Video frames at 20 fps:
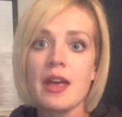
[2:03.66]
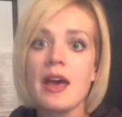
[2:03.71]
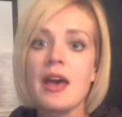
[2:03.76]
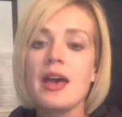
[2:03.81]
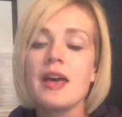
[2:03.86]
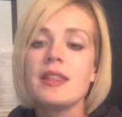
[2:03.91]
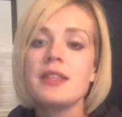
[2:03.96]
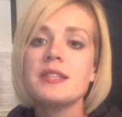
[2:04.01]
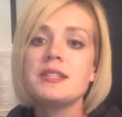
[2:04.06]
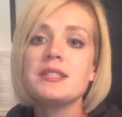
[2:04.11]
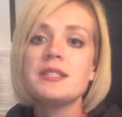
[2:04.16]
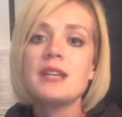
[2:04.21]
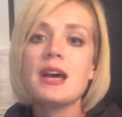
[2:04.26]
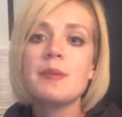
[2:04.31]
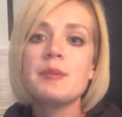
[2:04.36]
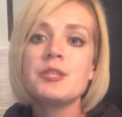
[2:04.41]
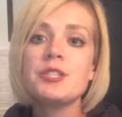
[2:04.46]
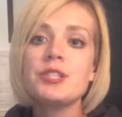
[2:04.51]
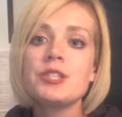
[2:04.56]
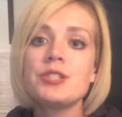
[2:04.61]
that
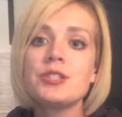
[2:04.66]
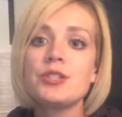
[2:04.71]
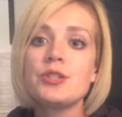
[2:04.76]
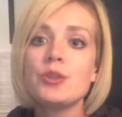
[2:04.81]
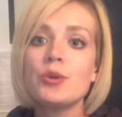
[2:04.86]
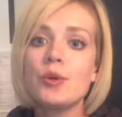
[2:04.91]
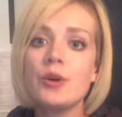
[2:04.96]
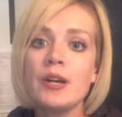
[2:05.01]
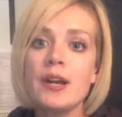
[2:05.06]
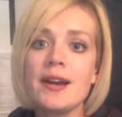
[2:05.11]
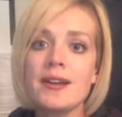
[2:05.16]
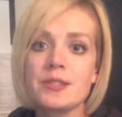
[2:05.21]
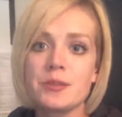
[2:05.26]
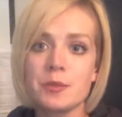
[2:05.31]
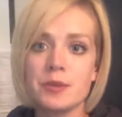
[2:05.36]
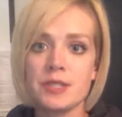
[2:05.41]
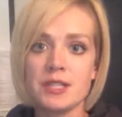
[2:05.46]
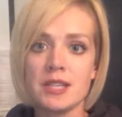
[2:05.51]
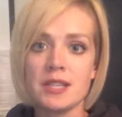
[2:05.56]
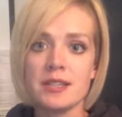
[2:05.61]
establishes your
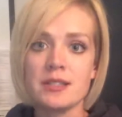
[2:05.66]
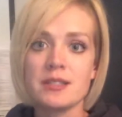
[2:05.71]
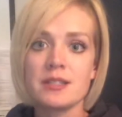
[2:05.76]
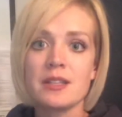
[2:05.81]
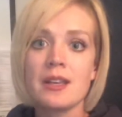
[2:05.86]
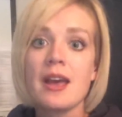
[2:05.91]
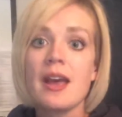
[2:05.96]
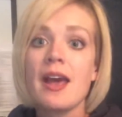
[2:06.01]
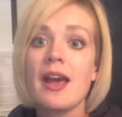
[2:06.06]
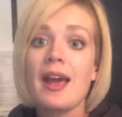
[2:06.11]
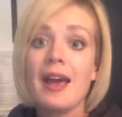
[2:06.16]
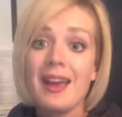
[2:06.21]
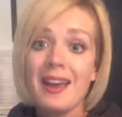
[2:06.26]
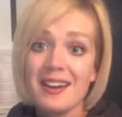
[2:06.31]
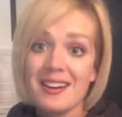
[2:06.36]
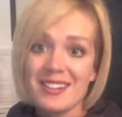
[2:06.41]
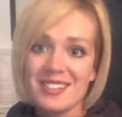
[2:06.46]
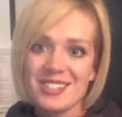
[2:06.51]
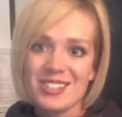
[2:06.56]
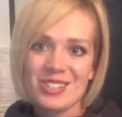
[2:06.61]
expertise
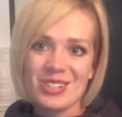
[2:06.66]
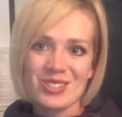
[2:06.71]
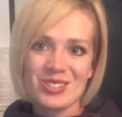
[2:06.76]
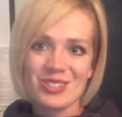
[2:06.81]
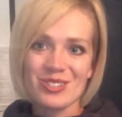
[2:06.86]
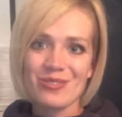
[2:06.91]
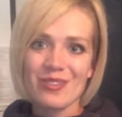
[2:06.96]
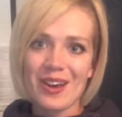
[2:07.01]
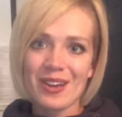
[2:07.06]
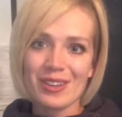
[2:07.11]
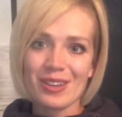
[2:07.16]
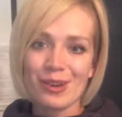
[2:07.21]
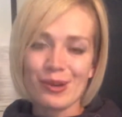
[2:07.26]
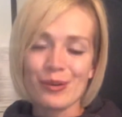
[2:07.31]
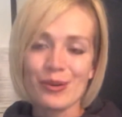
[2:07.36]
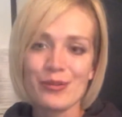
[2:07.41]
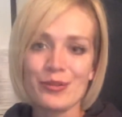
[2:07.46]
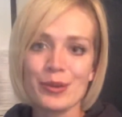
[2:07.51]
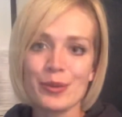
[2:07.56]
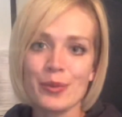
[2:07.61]
and shares the value
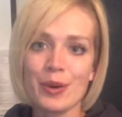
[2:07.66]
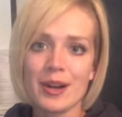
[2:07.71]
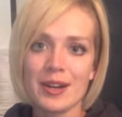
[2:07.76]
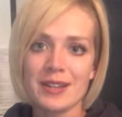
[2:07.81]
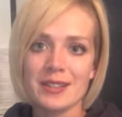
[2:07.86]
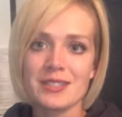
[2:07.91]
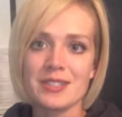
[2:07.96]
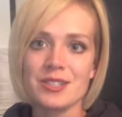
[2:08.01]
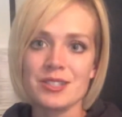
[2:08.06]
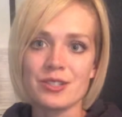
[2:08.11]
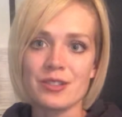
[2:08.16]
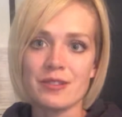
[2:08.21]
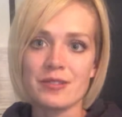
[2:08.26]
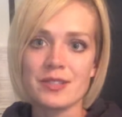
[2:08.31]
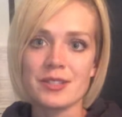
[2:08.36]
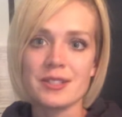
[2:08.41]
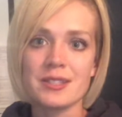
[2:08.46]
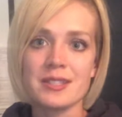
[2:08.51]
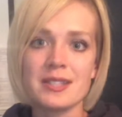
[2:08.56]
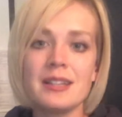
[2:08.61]
of your products and
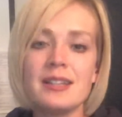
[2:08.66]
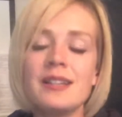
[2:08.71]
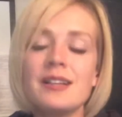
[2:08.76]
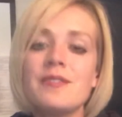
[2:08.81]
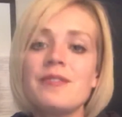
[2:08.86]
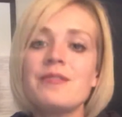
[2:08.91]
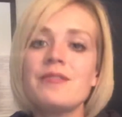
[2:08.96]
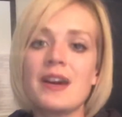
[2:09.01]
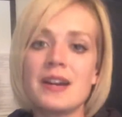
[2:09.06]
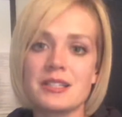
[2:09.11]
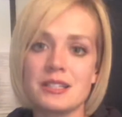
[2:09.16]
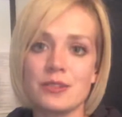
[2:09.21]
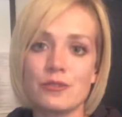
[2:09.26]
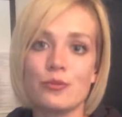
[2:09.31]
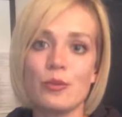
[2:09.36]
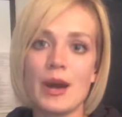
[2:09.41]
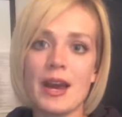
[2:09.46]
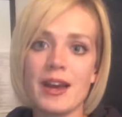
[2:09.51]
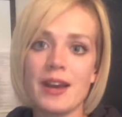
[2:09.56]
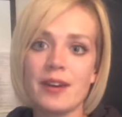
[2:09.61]
services in an effective
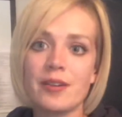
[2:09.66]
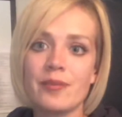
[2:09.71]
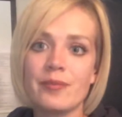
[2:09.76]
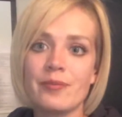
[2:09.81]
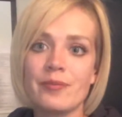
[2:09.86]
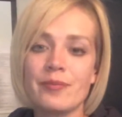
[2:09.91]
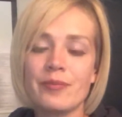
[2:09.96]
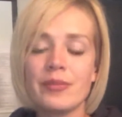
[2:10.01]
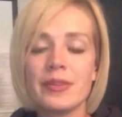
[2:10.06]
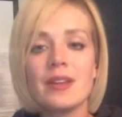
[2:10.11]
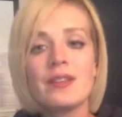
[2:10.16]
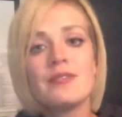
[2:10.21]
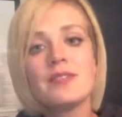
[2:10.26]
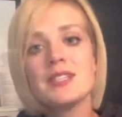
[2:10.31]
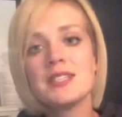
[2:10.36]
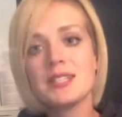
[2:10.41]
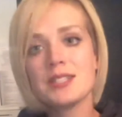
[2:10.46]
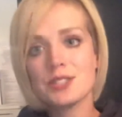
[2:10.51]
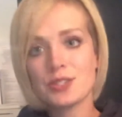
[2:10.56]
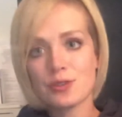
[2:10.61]
way.
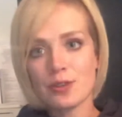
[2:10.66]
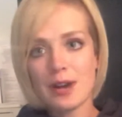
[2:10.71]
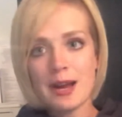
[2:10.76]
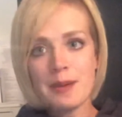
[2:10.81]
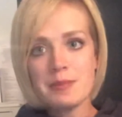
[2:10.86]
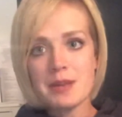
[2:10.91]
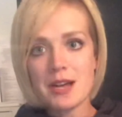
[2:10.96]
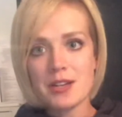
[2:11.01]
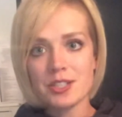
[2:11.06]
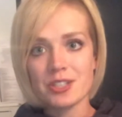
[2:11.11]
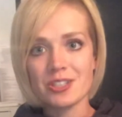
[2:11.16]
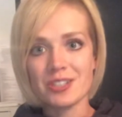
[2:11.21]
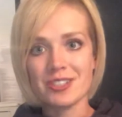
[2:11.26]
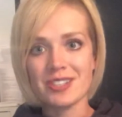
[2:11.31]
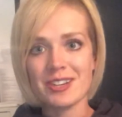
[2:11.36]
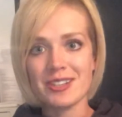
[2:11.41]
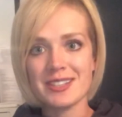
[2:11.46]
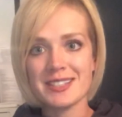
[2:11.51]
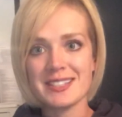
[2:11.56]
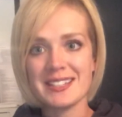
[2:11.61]
Visit
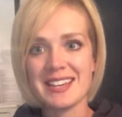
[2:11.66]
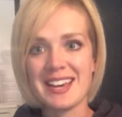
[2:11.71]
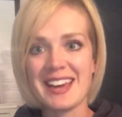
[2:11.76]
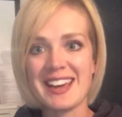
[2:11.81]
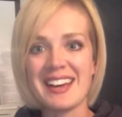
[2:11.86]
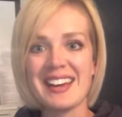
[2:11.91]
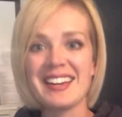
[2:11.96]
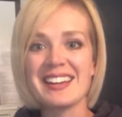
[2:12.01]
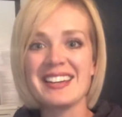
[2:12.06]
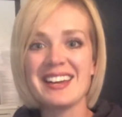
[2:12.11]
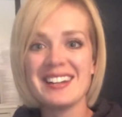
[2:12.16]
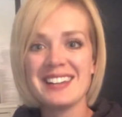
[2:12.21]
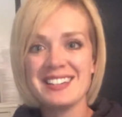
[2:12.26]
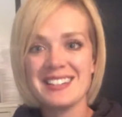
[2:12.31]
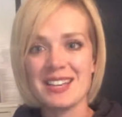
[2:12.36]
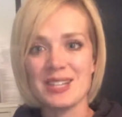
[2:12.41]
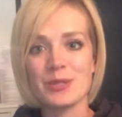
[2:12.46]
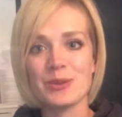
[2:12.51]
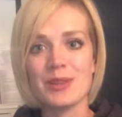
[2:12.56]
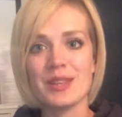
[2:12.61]
scribenational.ca and get in
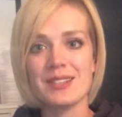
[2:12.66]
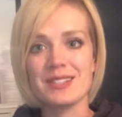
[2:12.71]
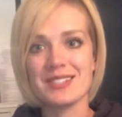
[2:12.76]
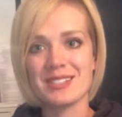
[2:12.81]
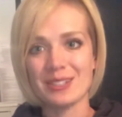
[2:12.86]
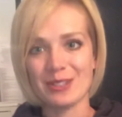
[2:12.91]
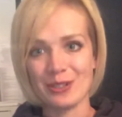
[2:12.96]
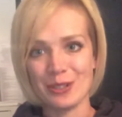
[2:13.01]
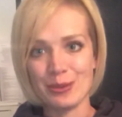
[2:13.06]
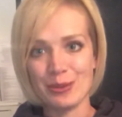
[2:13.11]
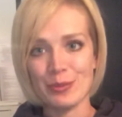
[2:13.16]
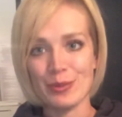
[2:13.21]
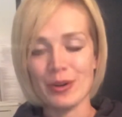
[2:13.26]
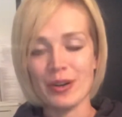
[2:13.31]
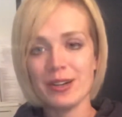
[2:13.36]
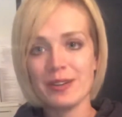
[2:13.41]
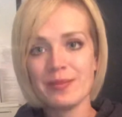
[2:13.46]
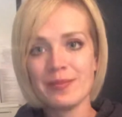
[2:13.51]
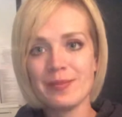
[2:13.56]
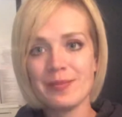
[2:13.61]
touch with us to learn more.
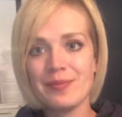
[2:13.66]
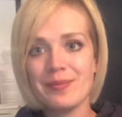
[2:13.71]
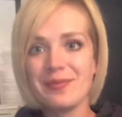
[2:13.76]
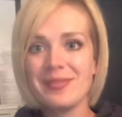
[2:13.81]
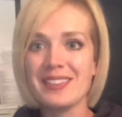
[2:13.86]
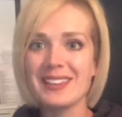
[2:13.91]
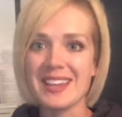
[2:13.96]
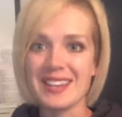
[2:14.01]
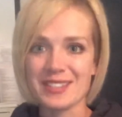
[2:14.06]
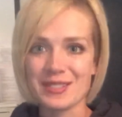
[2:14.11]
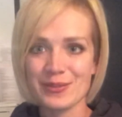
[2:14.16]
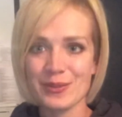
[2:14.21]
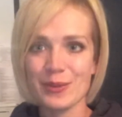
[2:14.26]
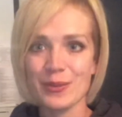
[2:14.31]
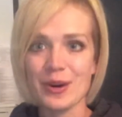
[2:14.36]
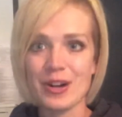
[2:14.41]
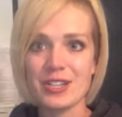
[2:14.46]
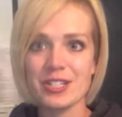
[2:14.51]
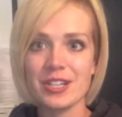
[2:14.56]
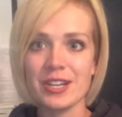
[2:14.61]
Thanks for
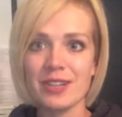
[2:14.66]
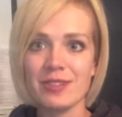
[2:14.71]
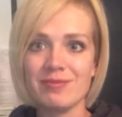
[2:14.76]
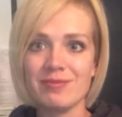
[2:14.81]
watching.